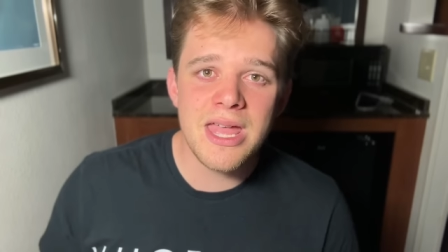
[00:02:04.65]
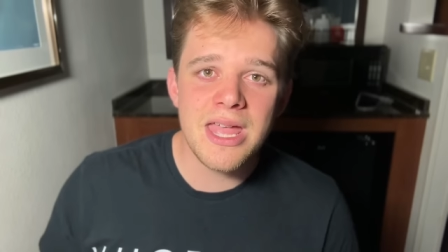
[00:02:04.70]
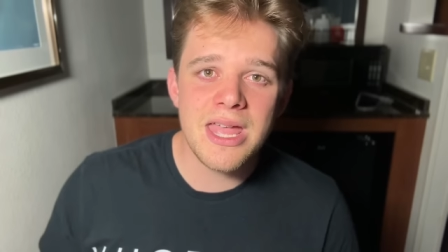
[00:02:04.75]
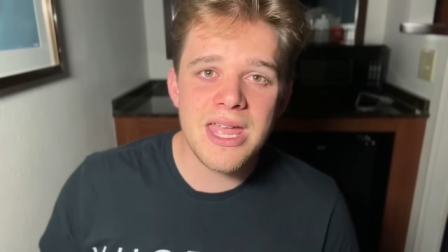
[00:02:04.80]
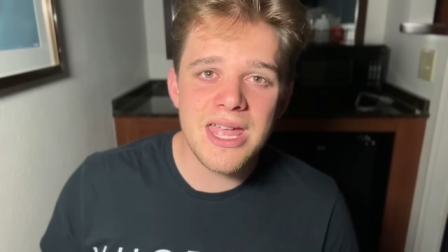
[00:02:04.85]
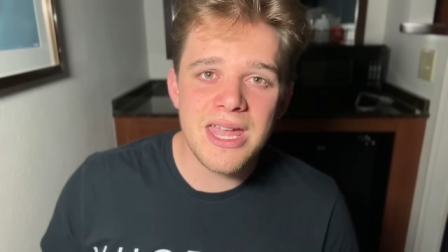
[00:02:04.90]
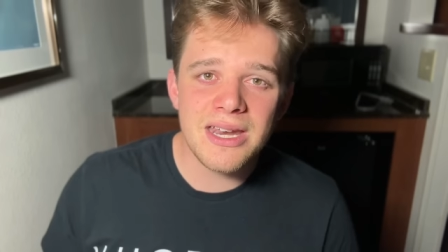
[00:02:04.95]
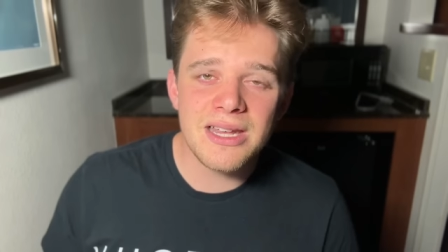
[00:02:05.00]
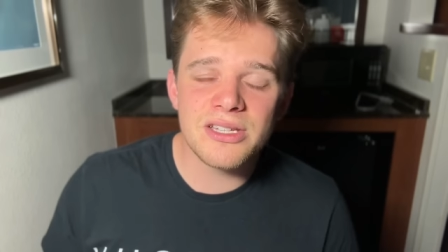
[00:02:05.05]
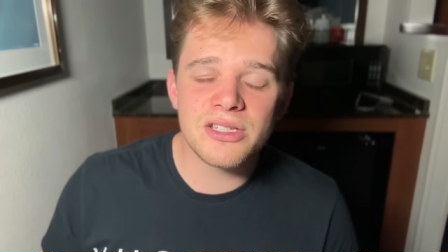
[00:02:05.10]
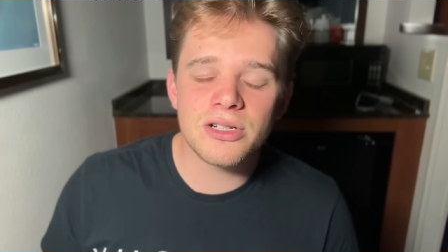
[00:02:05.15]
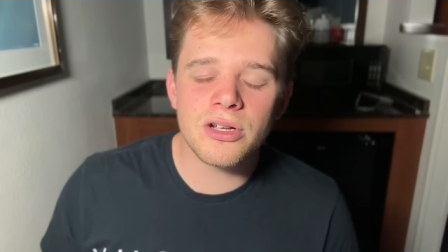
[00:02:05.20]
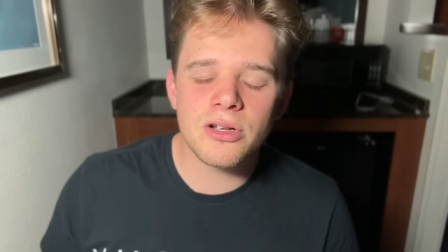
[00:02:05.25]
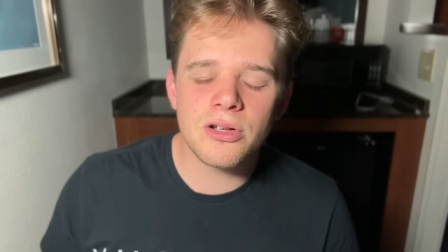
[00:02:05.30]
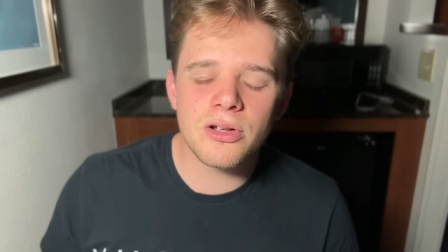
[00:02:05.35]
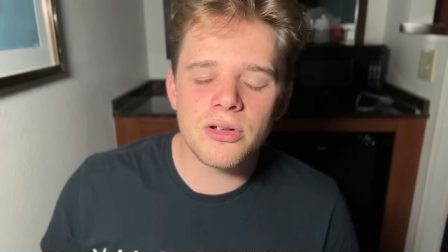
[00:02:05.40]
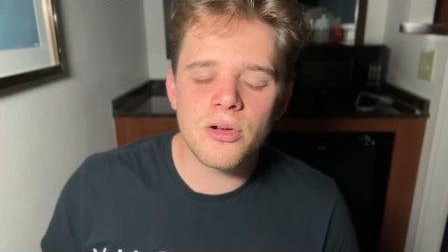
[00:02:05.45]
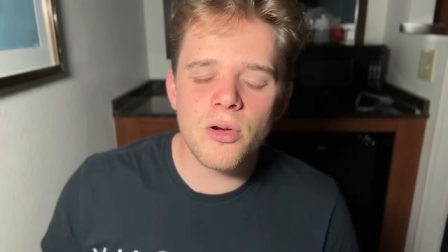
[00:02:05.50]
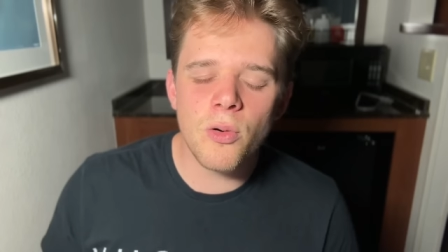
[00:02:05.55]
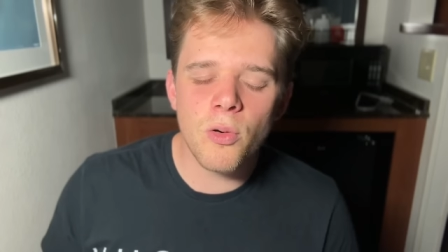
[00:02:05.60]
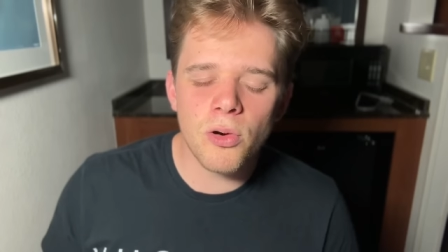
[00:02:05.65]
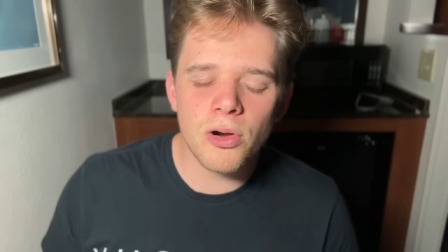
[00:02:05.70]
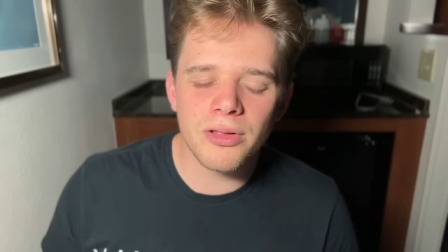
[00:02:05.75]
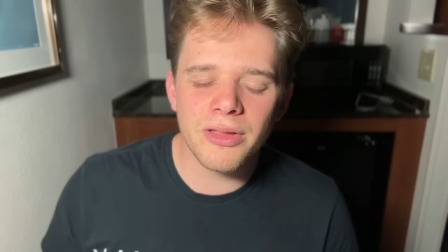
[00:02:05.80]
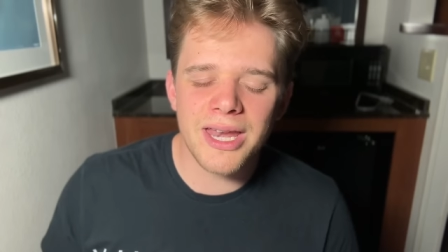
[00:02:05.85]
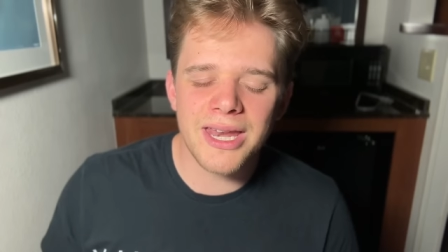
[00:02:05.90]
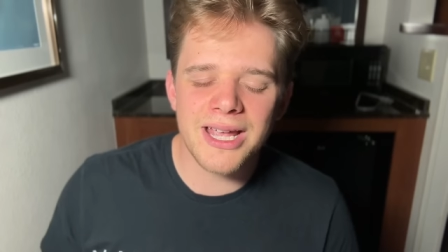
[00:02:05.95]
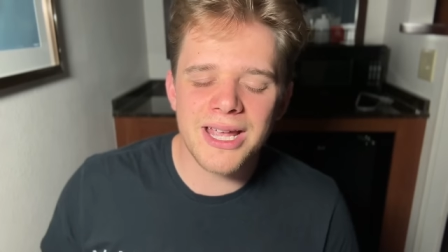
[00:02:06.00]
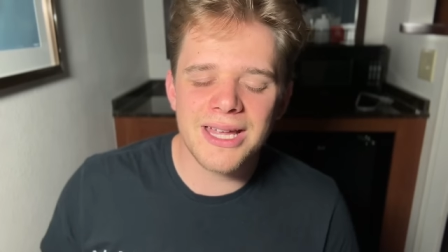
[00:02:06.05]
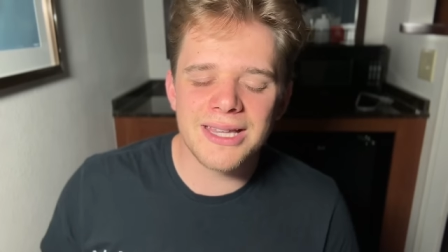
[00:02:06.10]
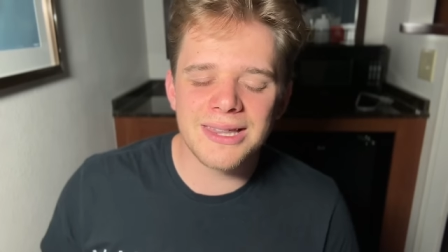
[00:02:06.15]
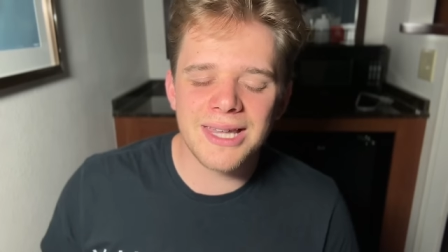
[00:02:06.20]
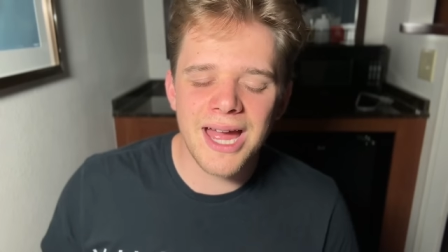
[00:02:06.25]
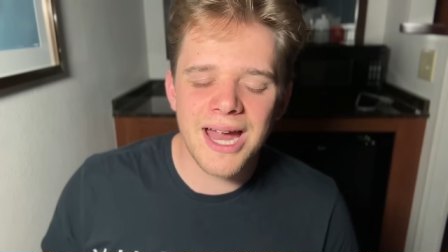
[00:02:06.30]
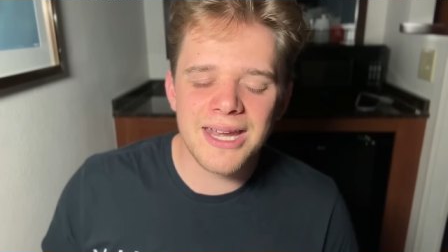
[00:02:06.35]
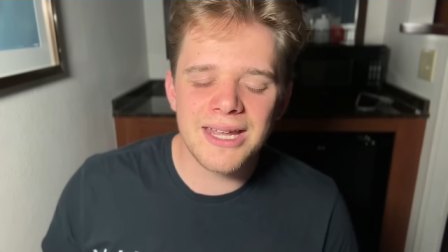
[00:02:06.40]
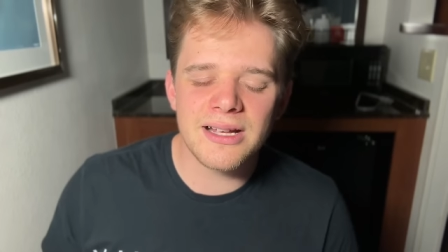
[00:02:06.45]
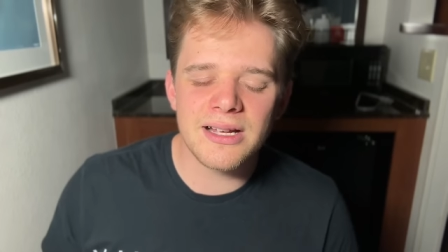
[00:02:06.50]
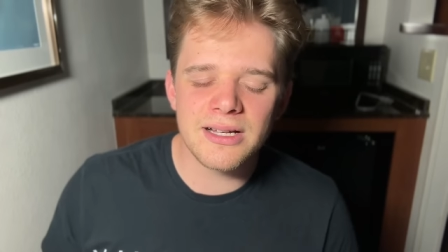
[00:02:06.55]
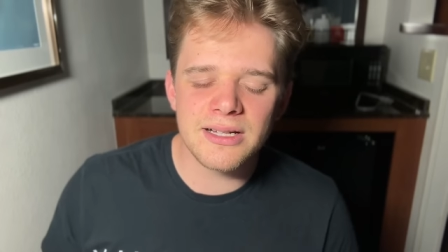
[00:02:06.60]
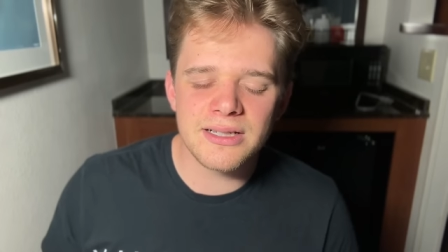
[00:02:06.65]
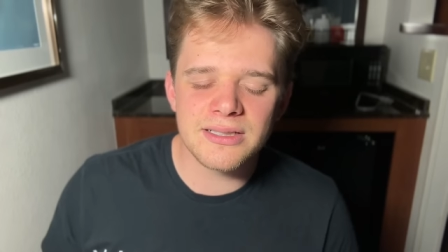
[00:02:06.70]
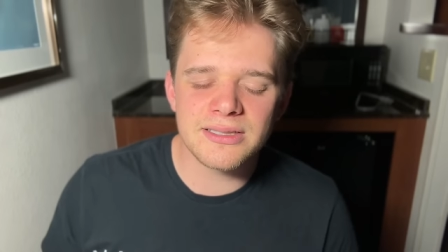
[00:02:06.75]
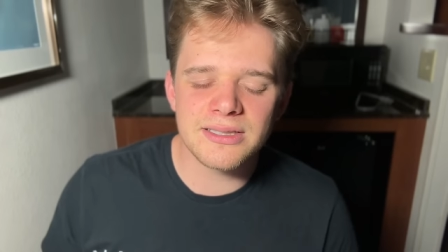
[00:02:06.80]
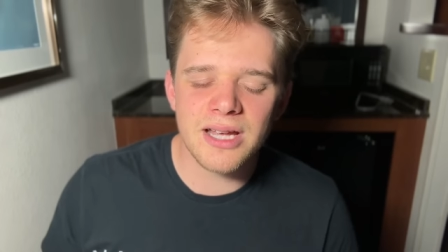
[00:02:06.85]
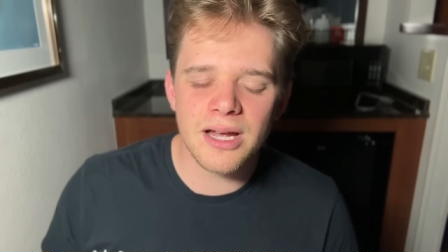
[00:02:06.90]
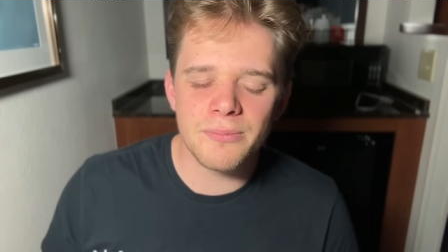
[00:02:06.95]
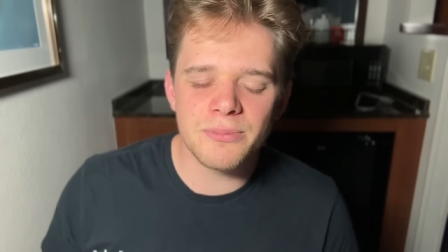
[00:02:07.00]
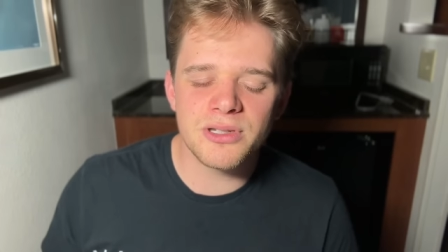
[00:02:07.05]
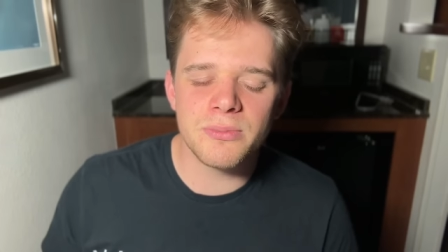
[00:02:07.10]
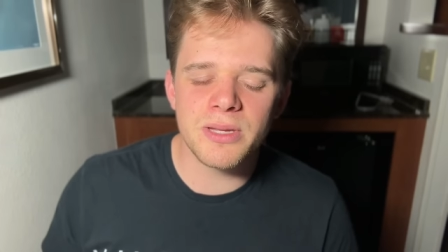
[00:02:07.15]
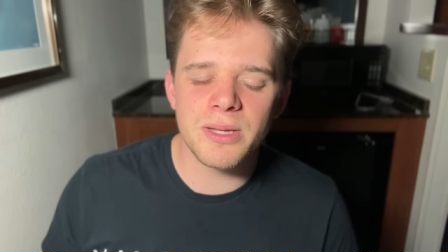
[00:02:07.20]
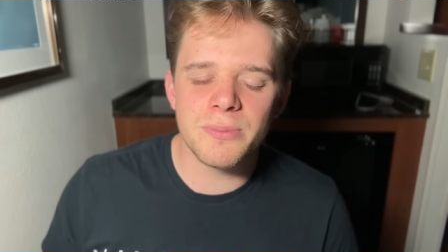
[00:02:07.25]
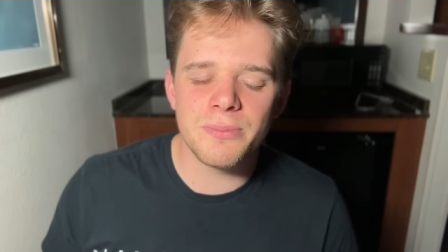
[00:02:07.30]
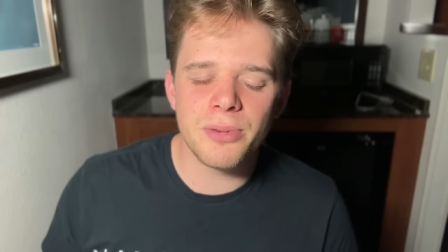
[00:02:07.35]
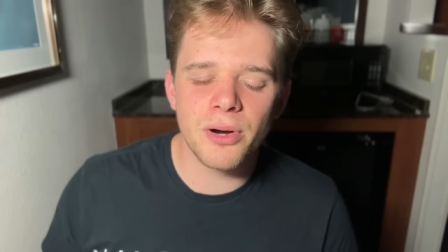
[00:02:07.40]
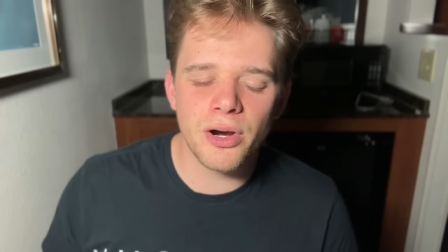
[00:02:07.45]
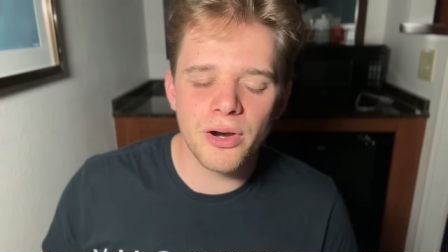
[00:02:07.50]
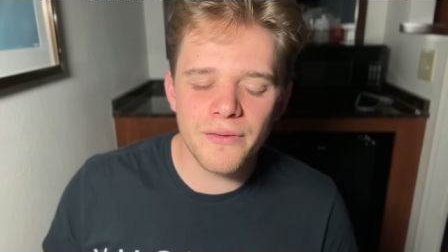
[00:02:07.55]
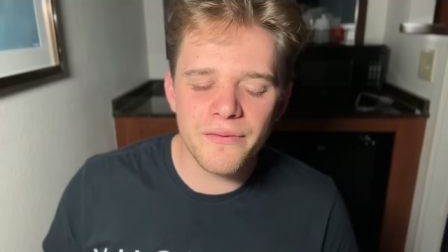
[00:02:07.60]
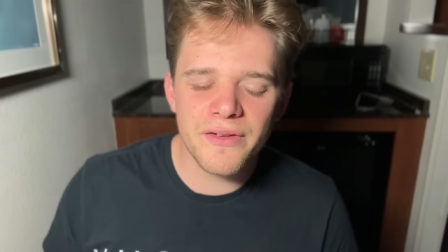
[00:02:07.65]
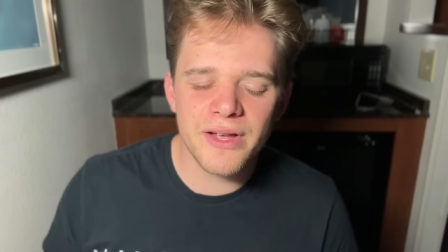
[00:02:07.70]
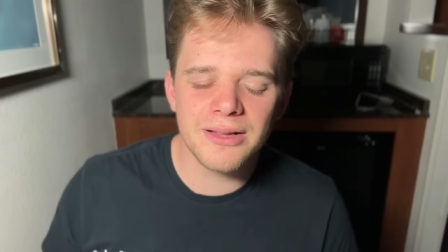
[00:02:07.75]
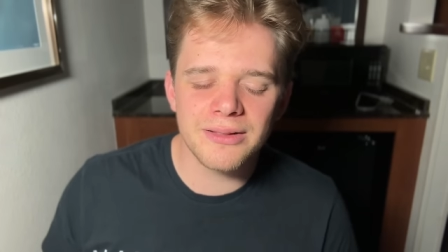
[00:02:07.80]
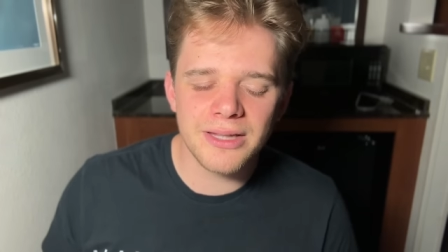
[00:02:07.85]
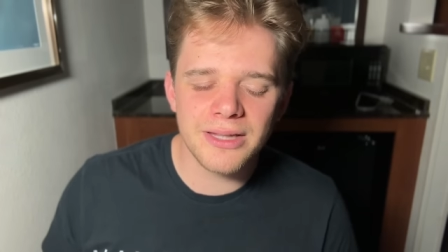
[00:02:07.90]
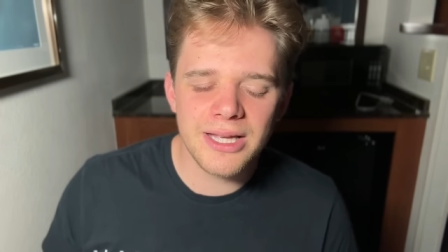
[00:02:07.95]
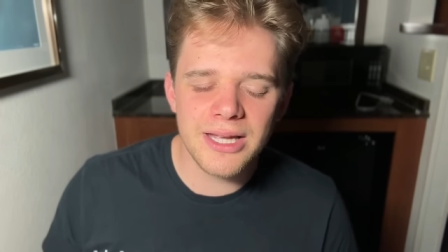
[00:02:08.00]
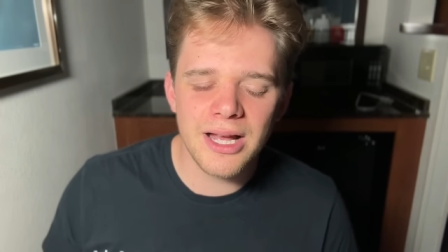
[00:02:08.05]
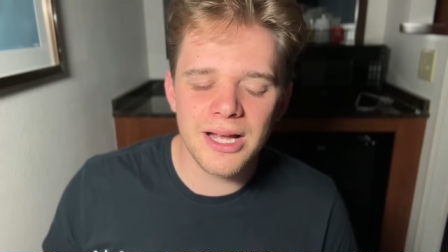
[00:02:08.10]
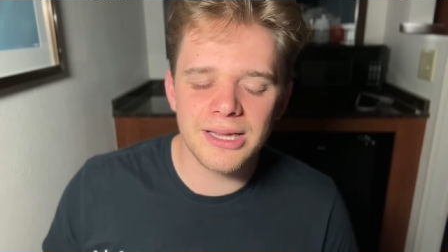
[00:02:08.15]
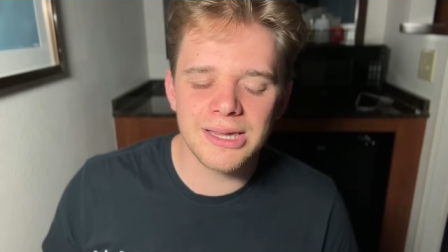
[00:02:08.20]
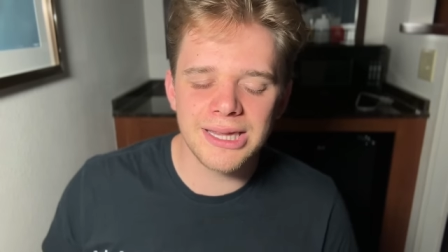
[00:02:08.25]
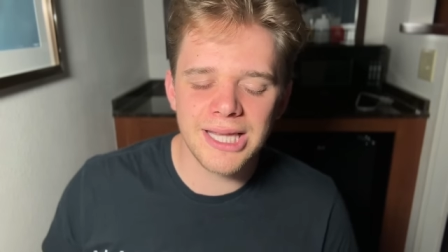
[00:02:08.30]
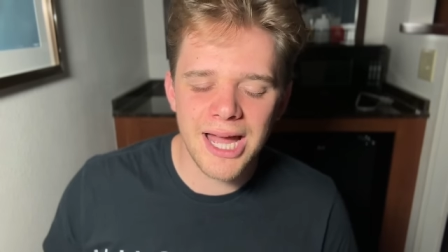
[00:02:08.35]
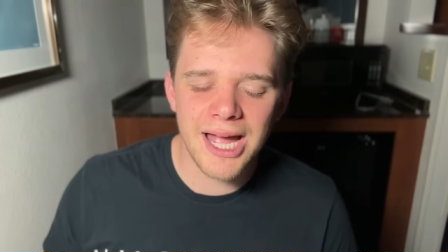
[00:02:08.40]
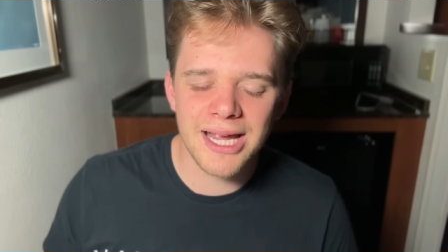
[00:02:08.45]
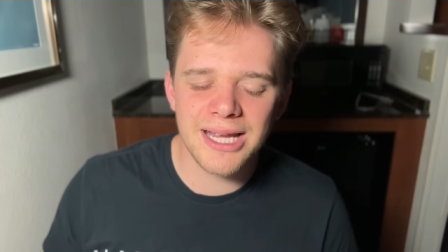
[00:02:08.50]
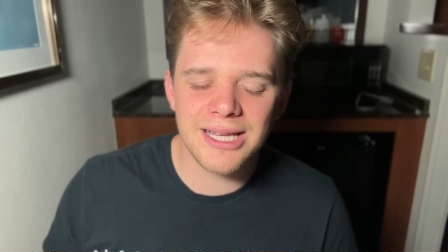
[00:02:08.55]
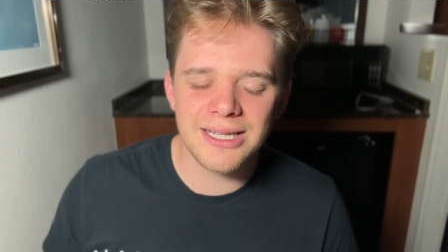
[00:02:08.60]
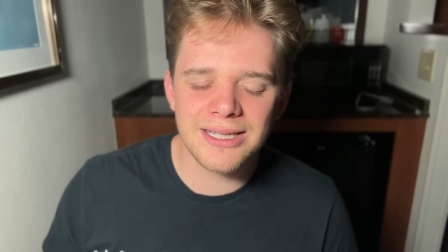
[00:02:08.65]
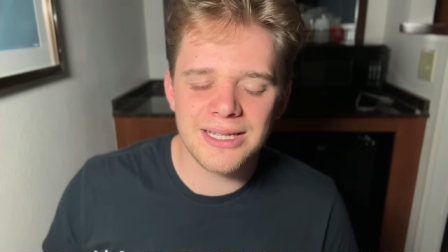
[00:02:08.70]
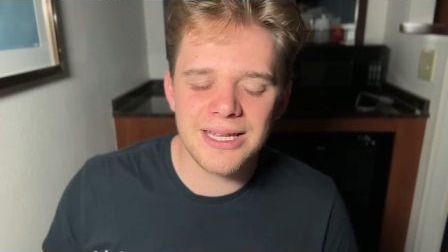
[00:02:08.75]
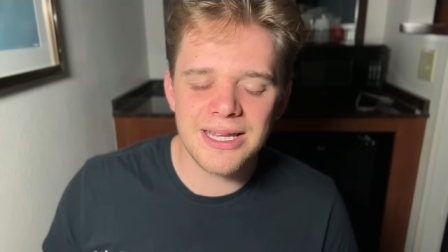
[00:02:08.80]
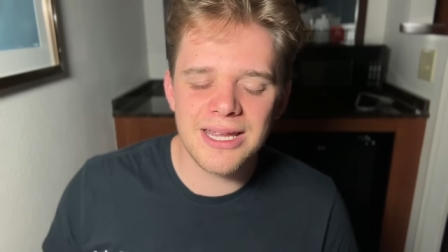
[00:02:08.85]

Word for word: it is correlating and lining us up to be perfectly aligned